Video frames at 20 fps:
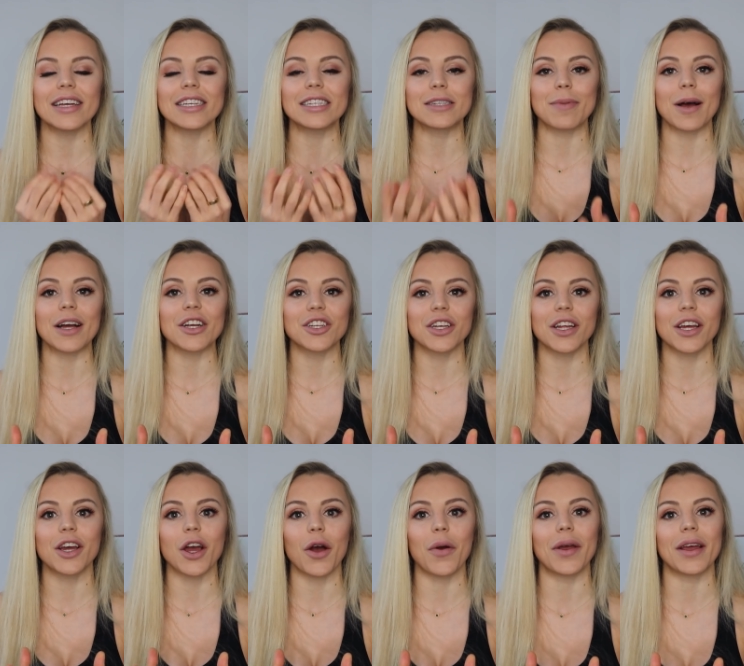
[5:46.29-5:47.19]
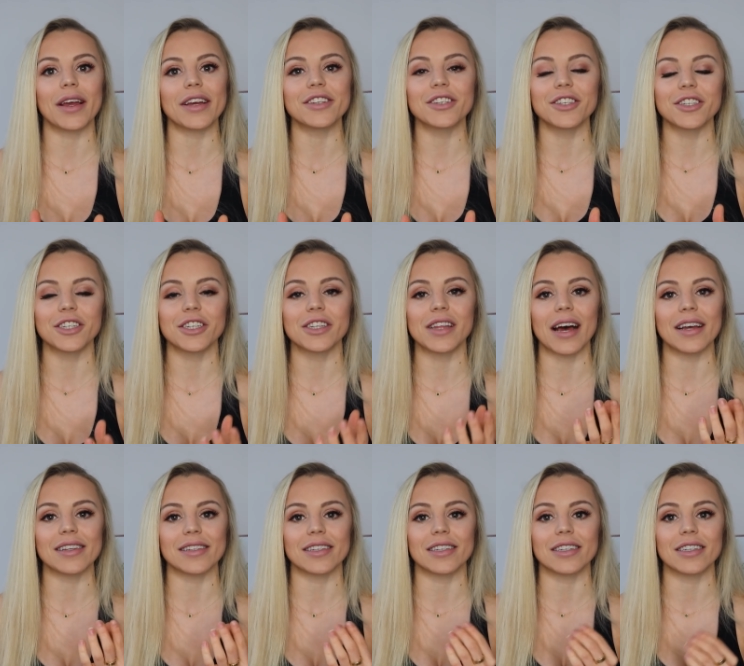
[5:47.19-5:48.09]
especially going into
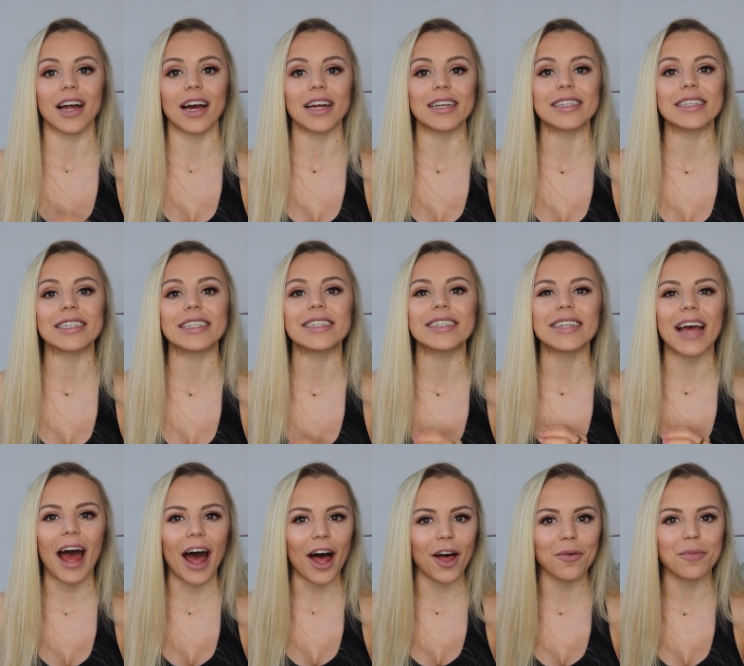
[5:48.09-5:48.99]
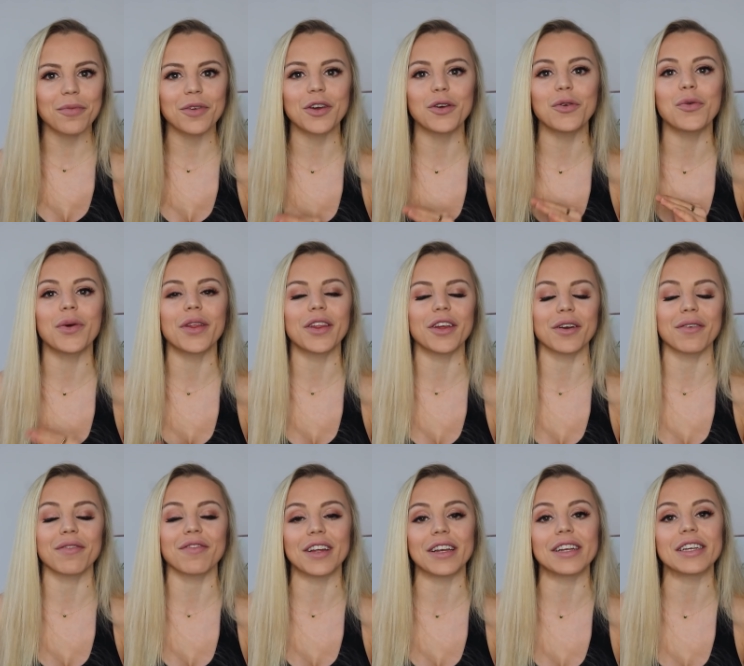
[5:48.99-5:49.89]
2019, to help you with your
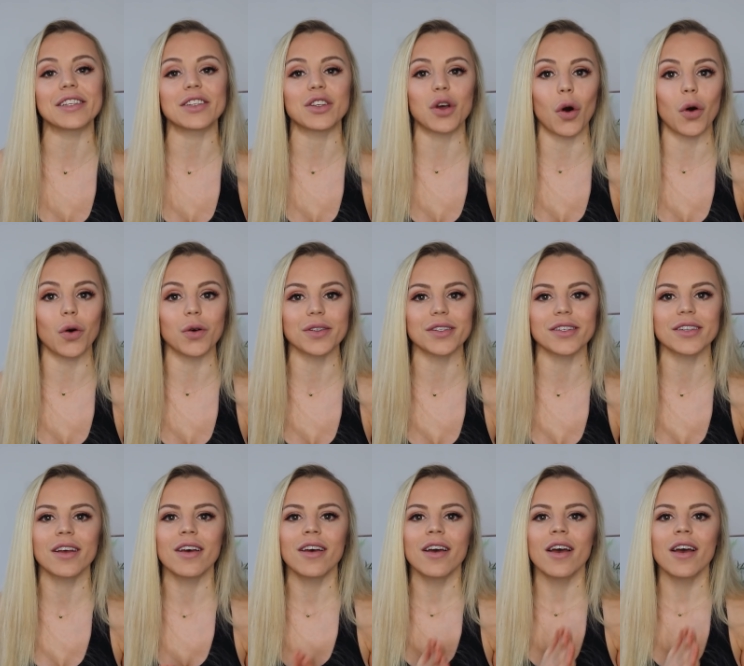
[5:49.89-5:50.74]
fitness goals.